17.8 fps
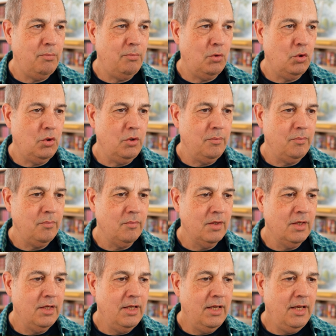more.
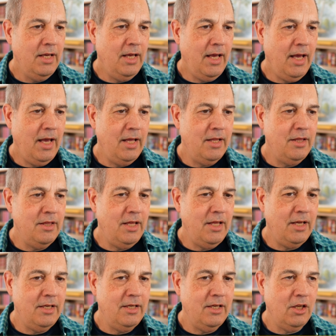And
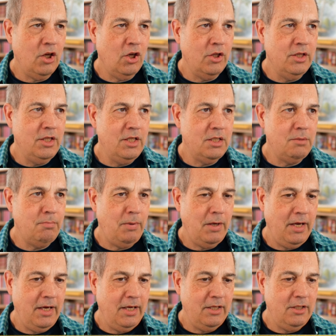then on this
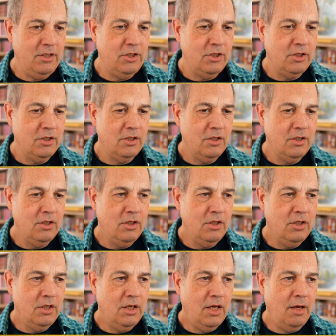page,
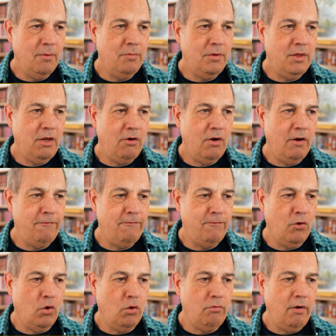there are
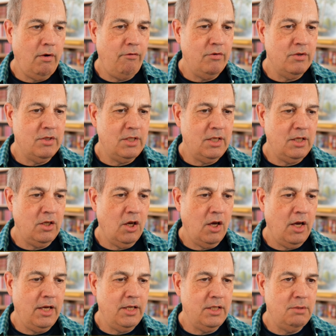4 referencing
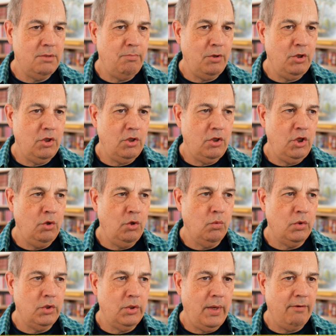guides, but you
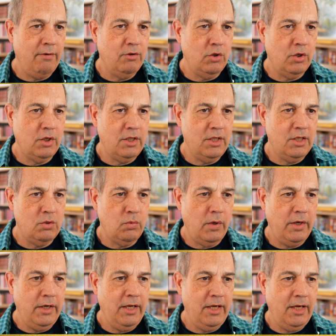want to have a look at this
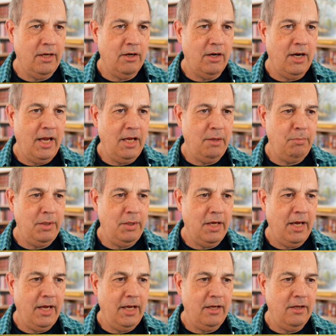one here,
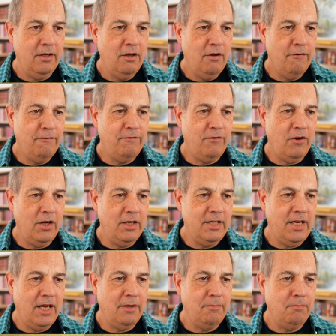APA Find Out